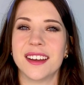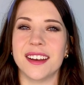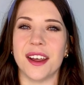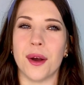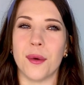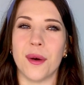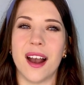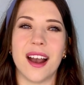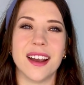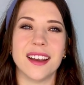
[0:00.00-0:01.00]
Now,
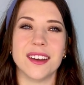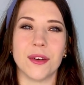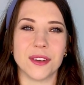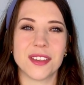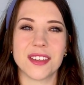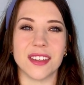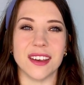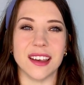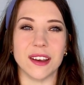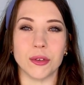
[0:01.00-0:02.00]
I
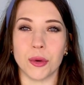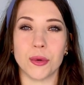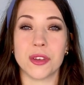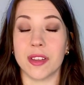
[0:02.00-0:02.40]
honestly grow to